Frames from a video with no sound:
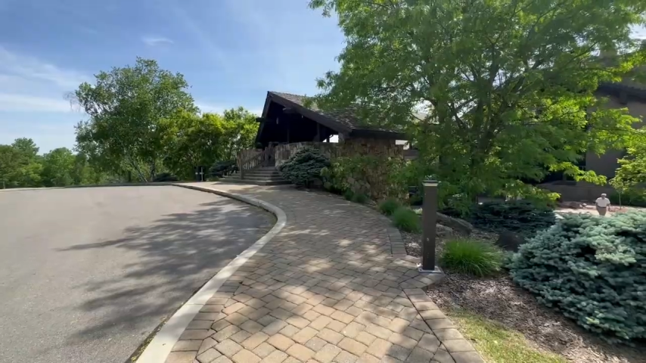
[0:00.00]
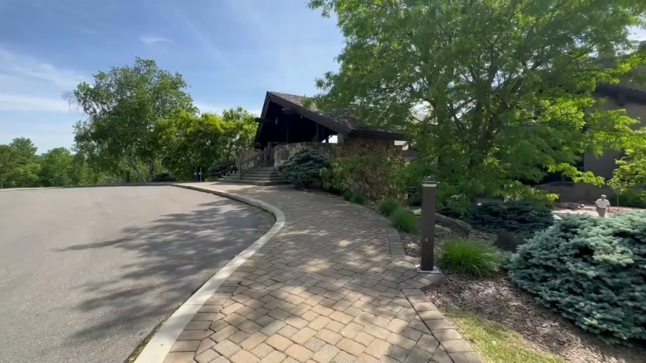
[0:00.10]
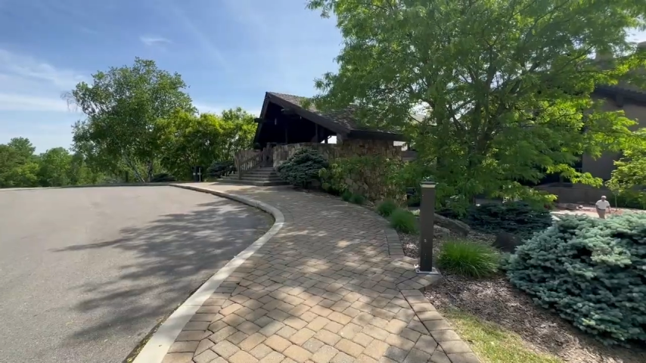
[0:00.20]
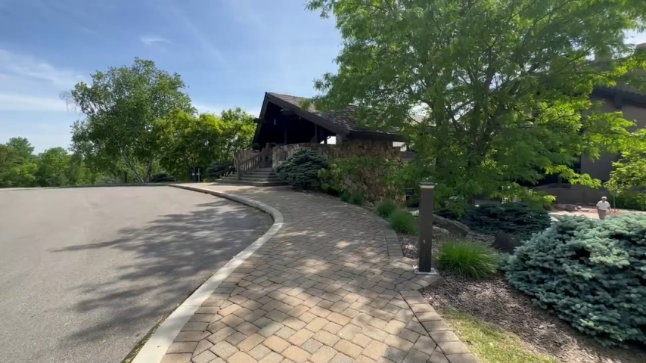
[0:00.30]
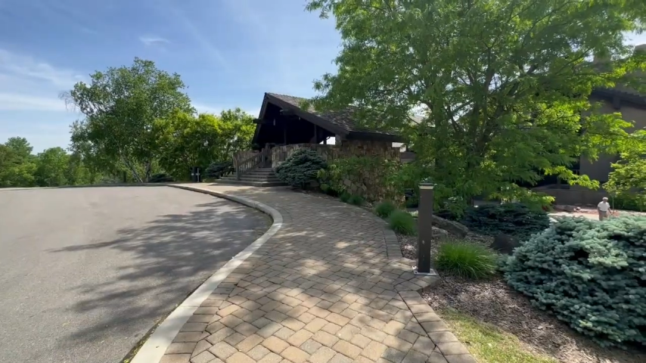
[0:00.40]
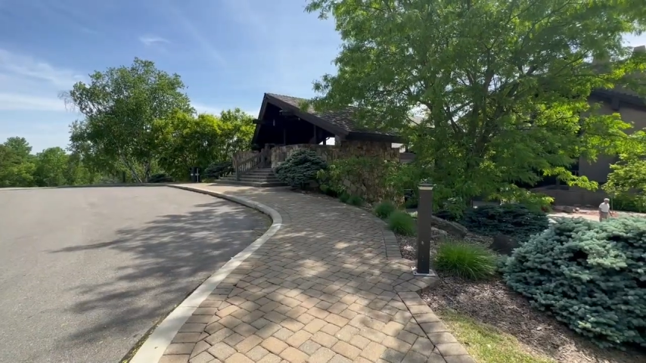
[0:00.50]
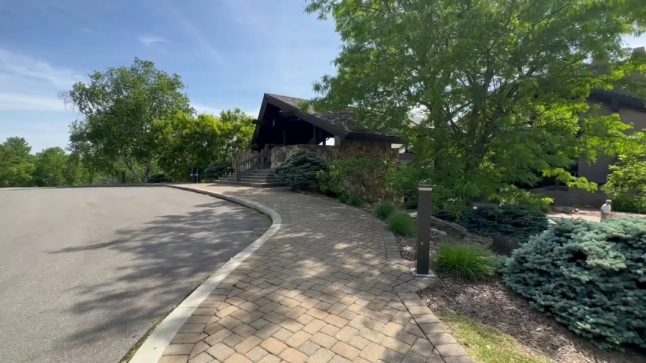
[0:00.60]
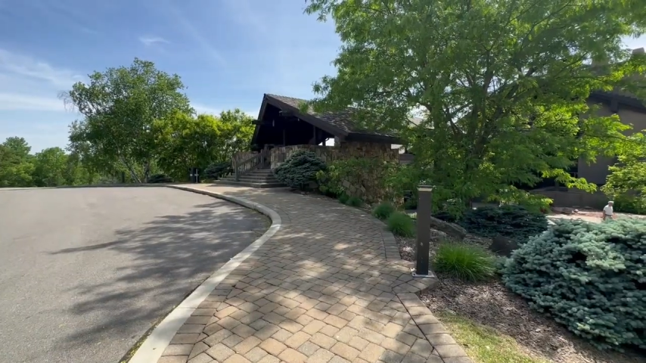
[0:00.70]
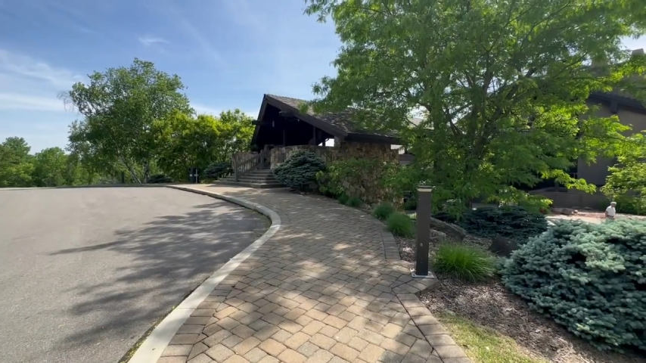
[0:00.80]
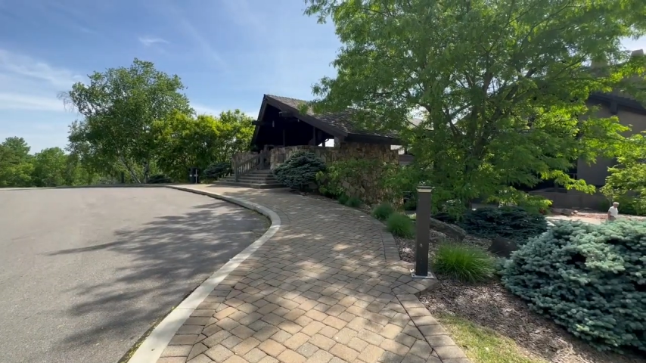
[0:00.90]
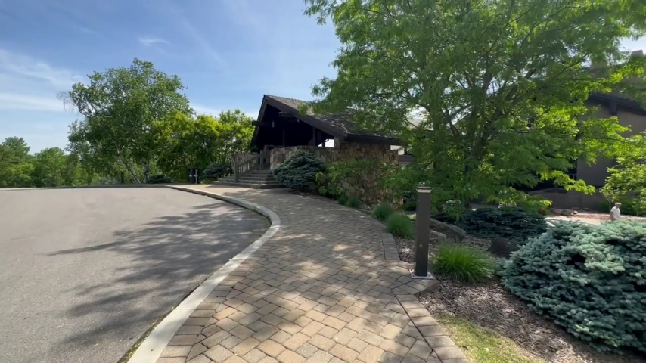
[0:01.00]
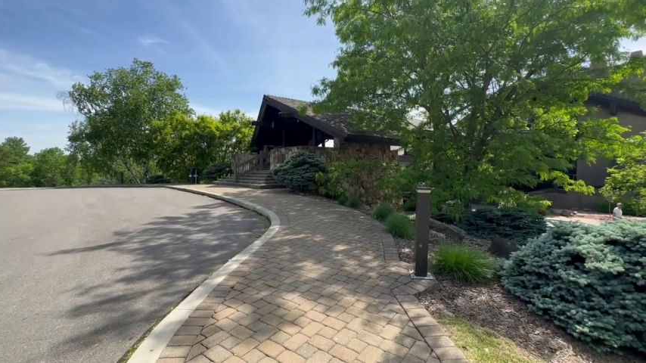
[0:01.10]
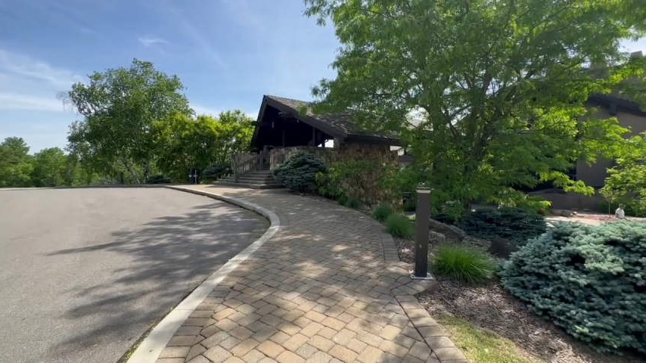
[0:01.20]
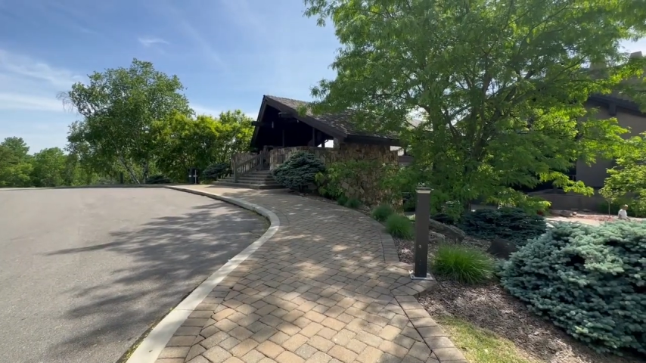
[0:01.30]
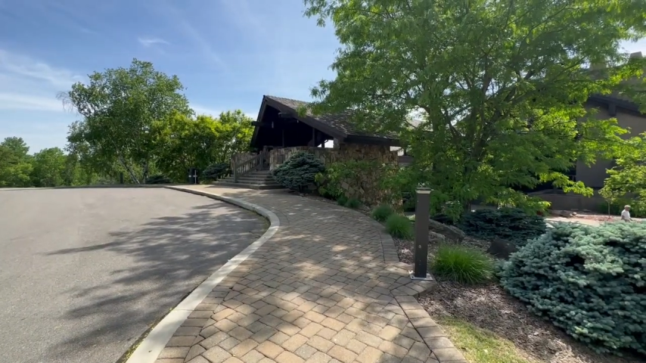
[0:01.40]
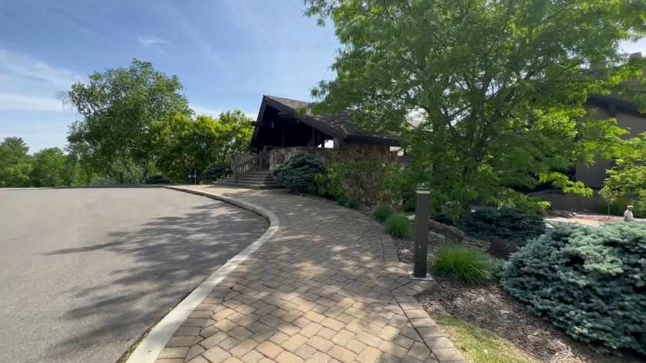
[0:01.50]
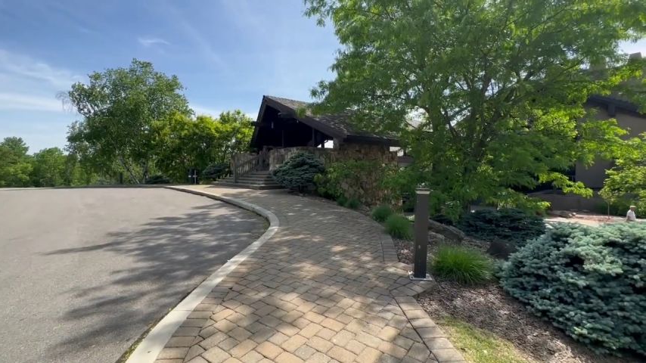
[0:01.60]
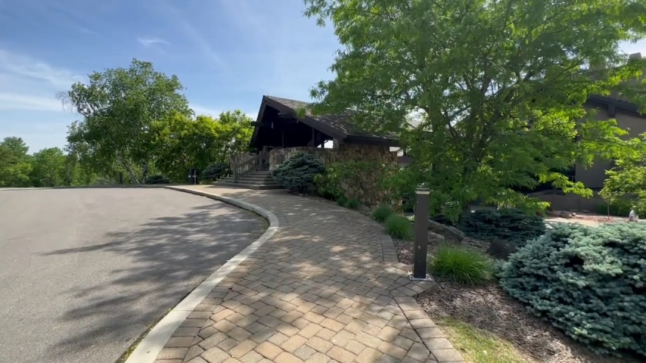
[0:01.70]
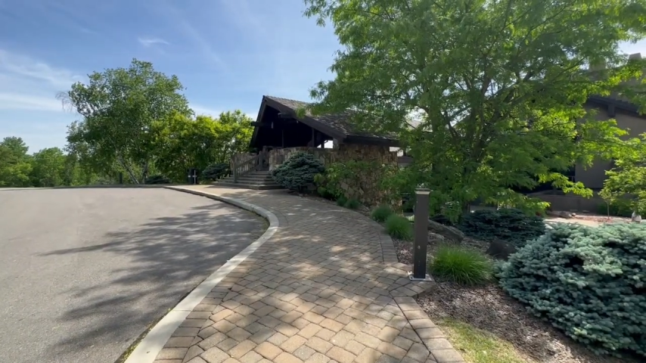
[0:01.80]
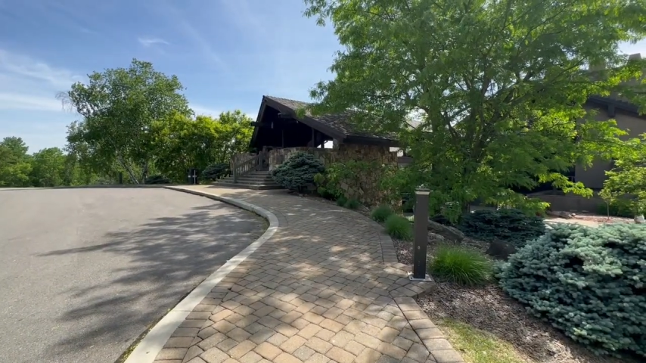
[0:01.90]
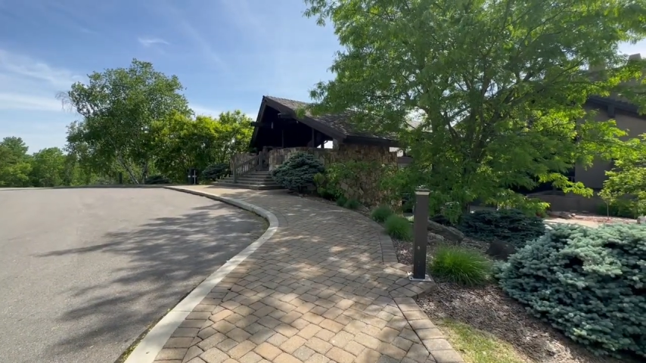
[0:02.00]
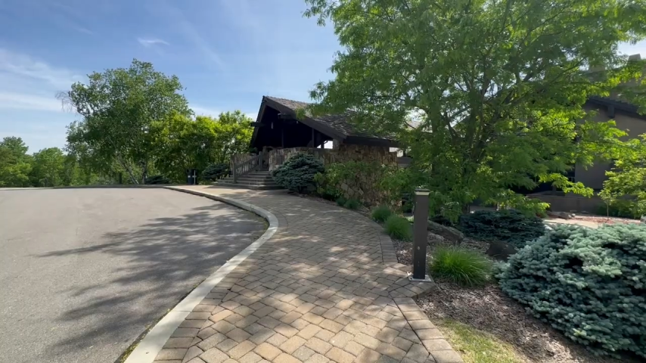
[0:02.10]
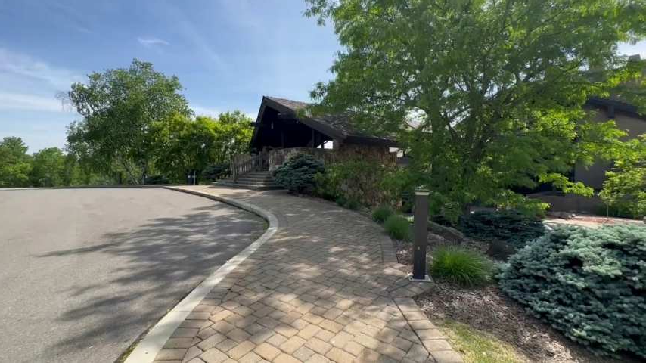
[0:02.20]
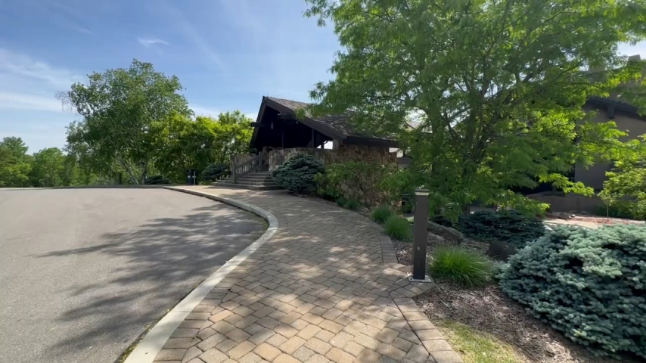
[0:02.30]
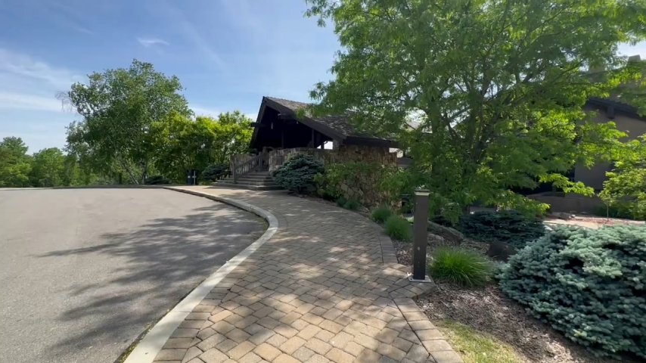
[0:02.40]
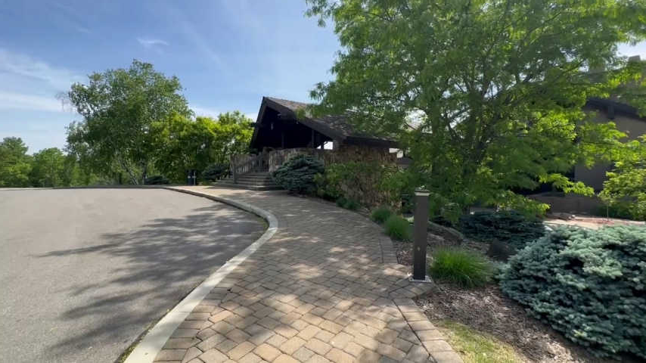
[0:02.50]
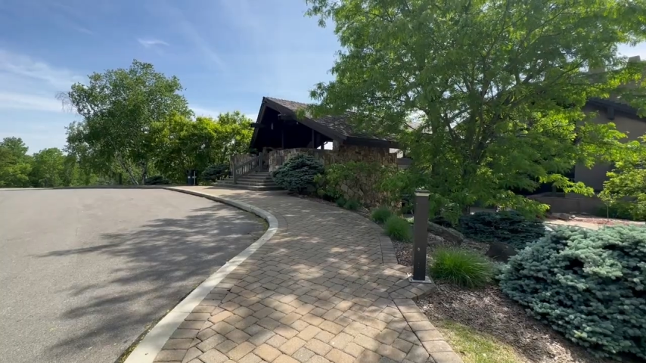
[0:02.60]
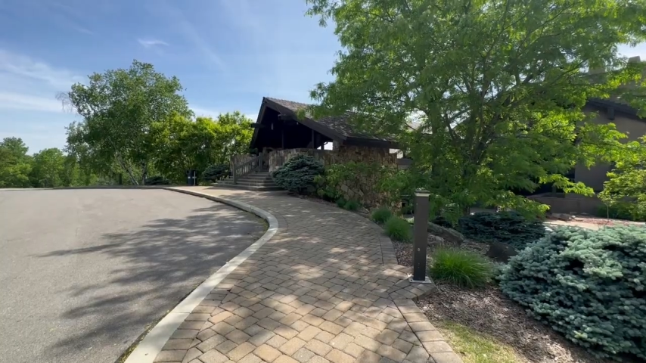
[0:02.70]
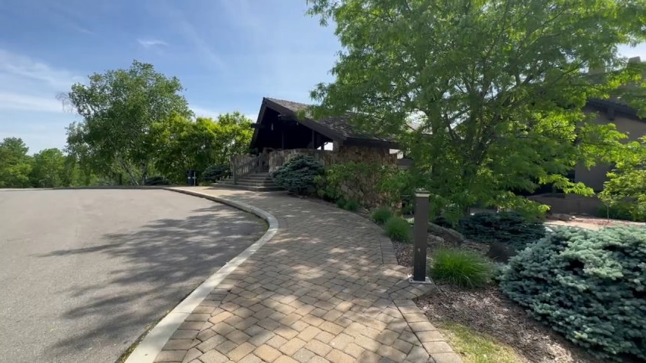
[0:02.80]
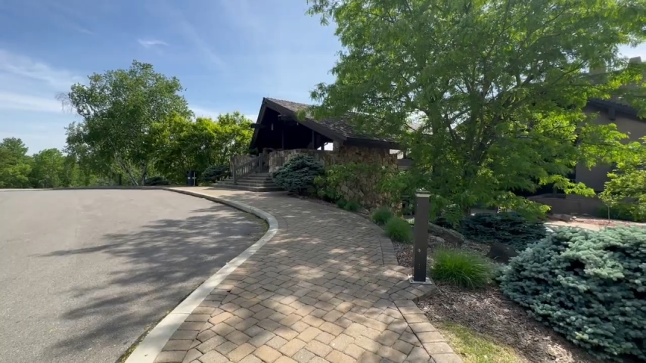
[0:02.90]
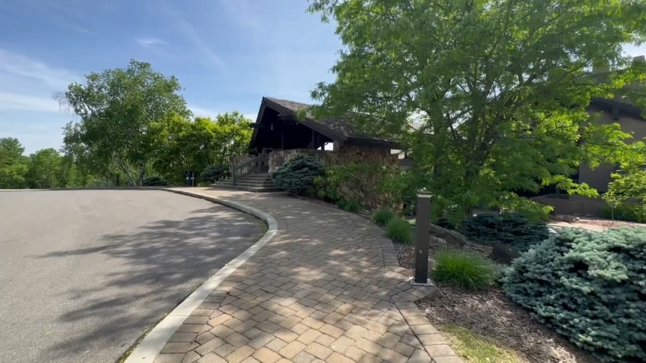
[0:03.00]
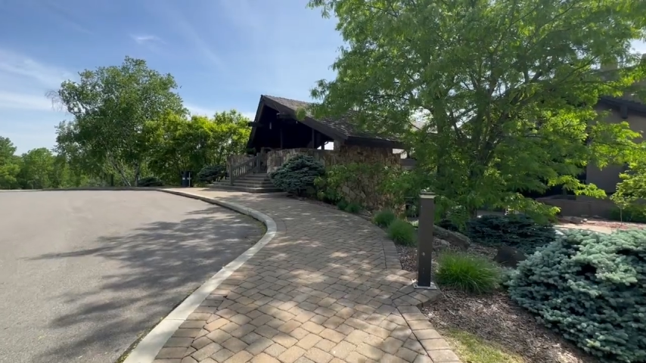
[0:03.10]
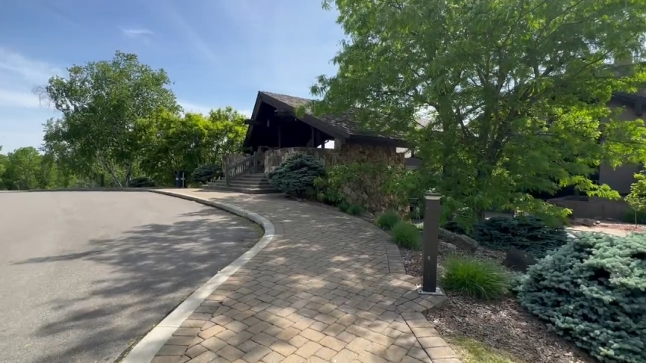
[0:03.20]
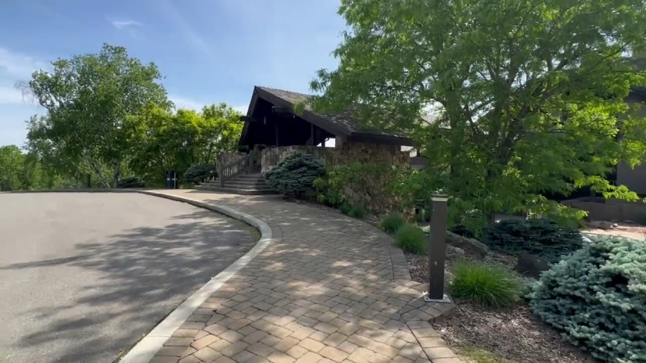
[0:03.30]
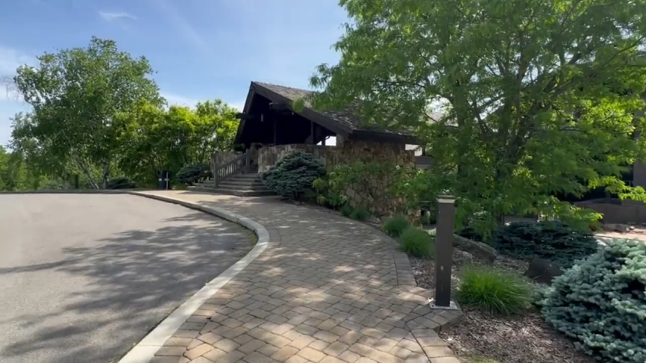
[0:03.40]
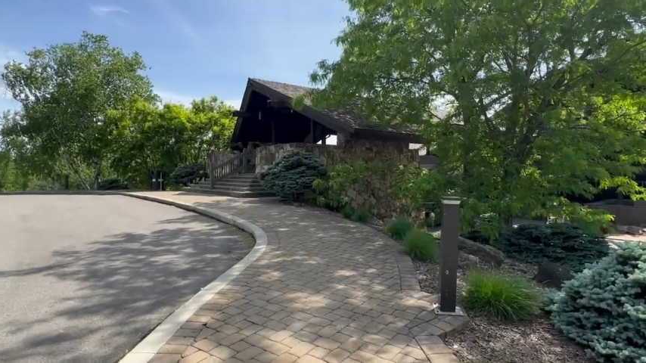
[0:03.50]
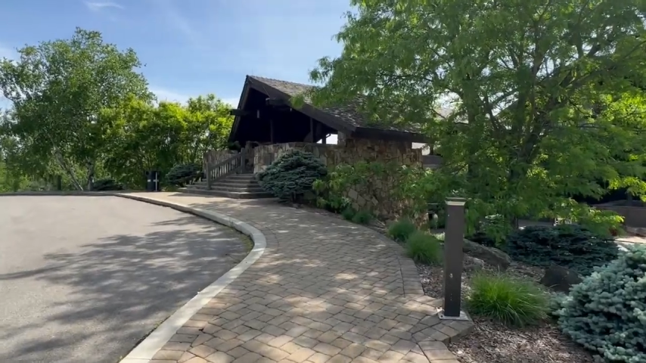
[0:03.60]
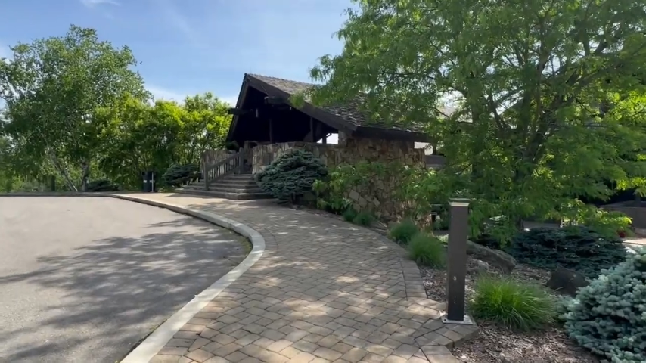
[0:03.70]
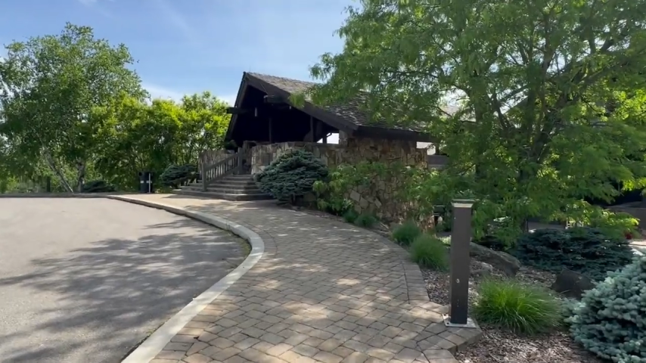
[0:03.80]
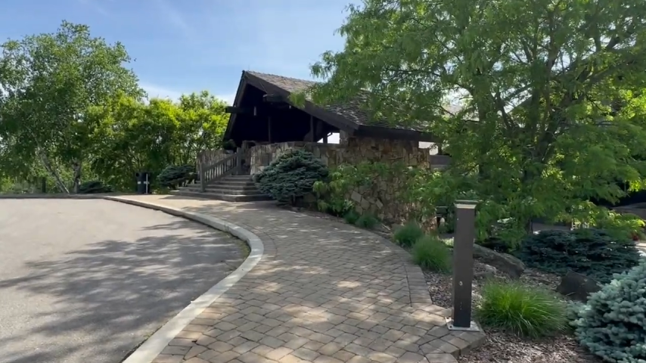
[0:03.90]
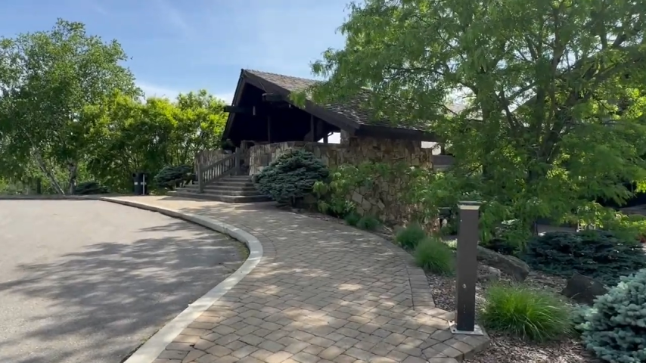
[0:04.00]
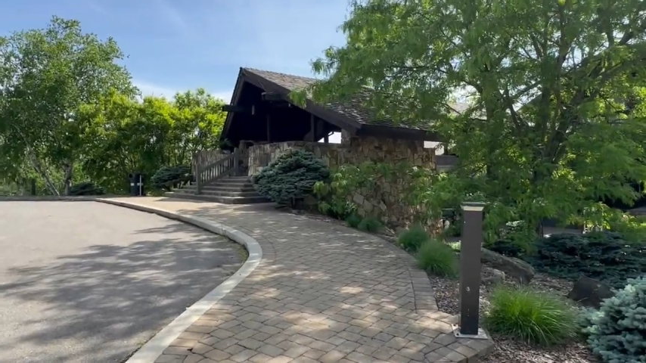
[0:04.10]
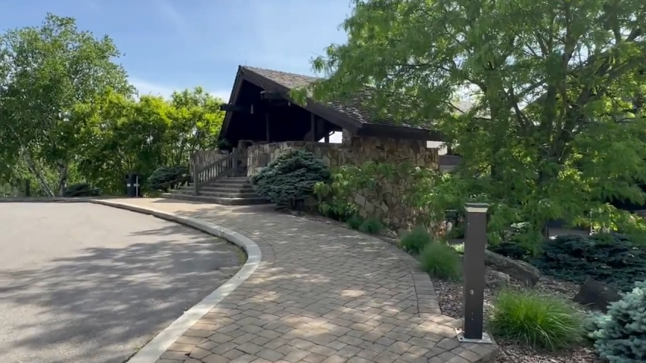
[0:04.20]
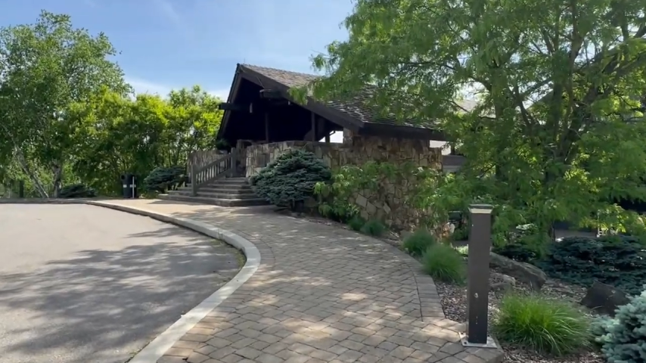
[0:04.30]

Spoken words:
[unreadable: no face in view]